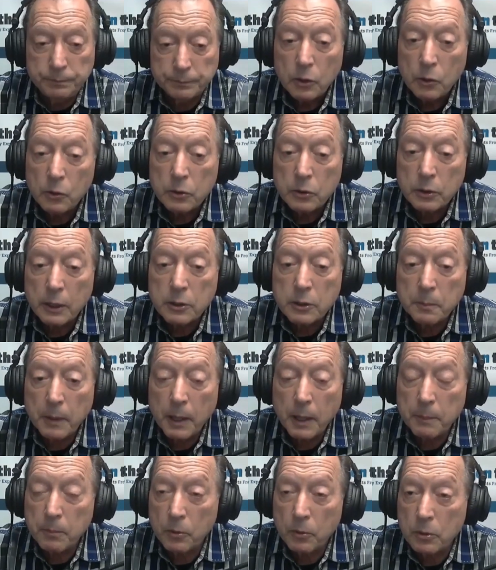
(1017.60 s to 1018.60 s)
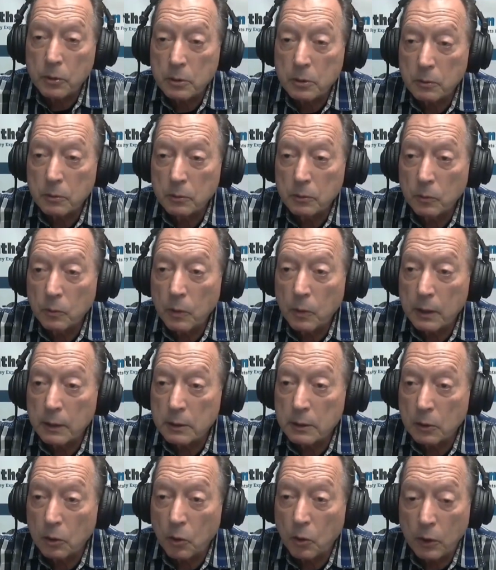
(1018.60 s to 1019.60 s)
Two such members, one
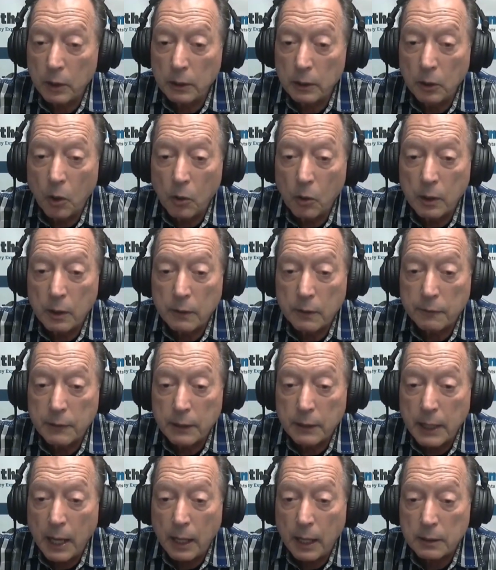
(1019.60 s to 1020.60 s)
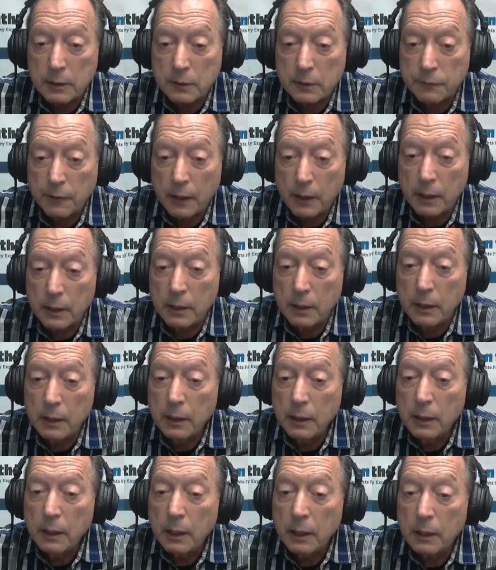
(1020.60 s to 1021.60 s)
is Lori Logan of the Dallas Fed,
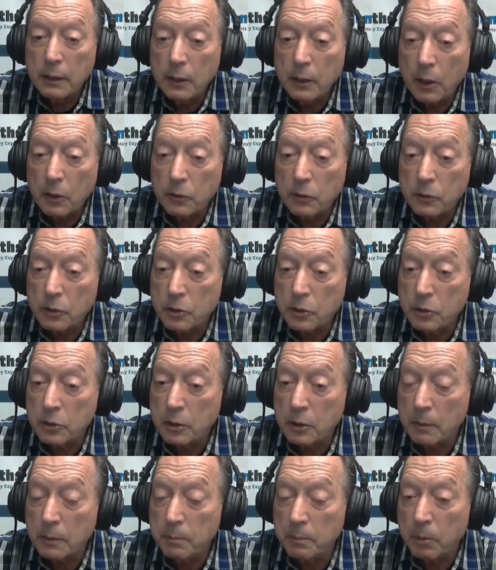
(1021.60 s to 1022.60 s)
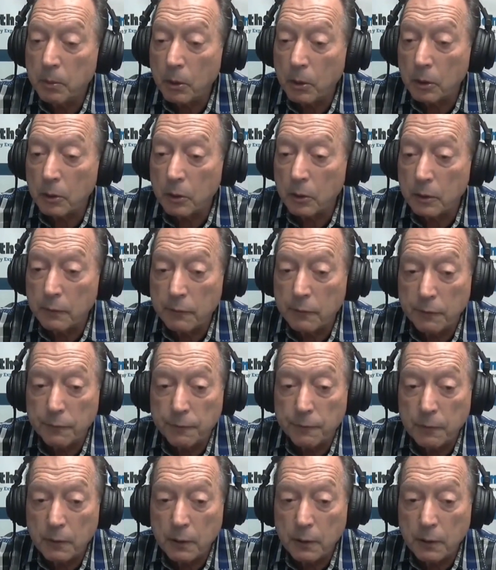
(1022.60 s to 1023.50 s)
and the other is Jim Bullard of the